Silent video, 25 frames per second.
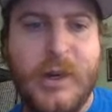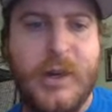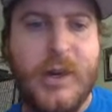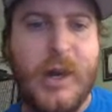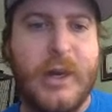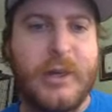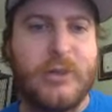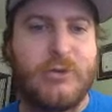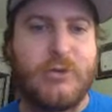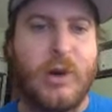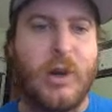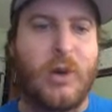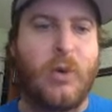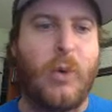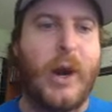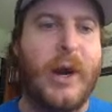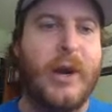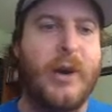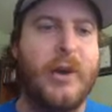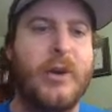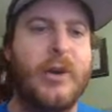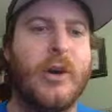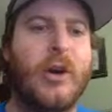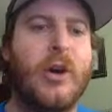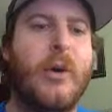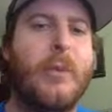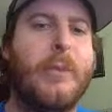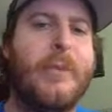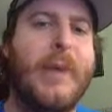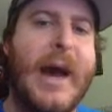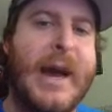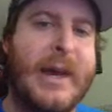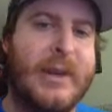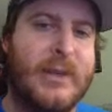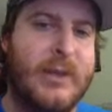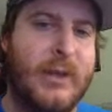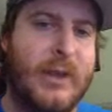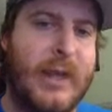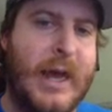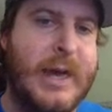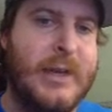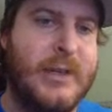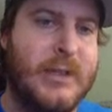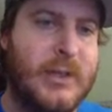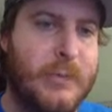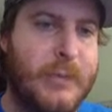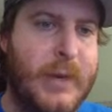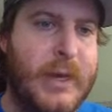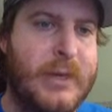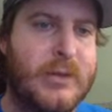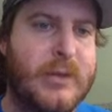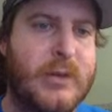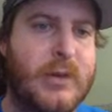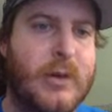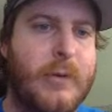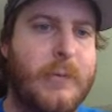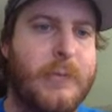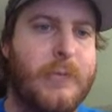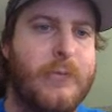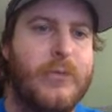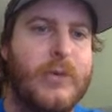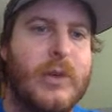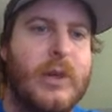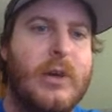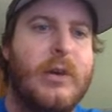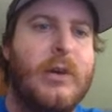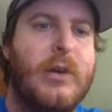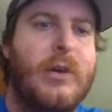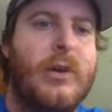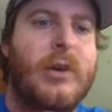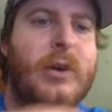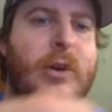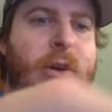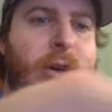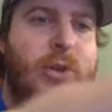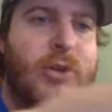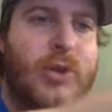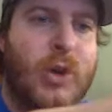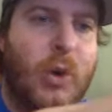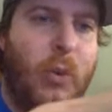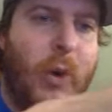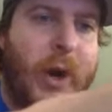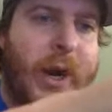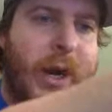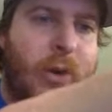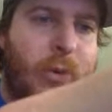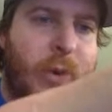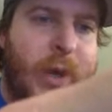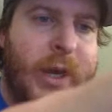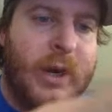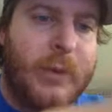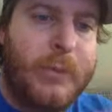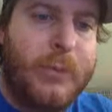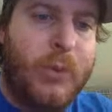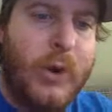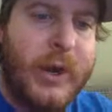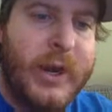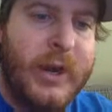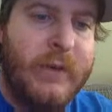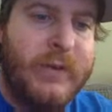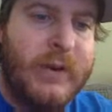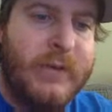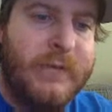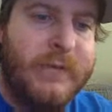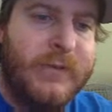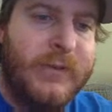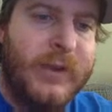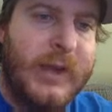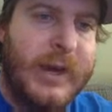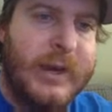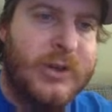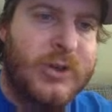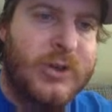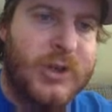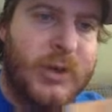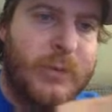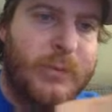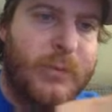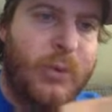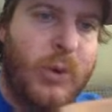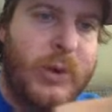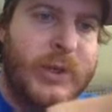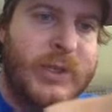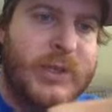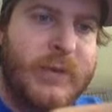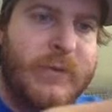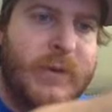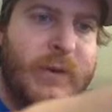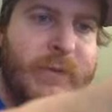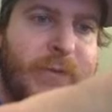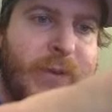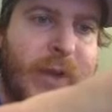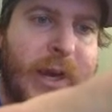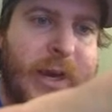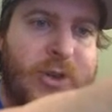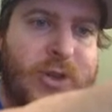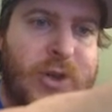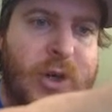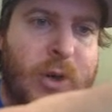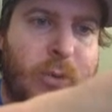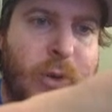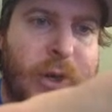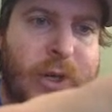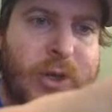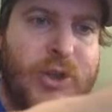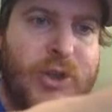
does require you to go back to last semester. So where do we get a point of inflection? Points of inflection are when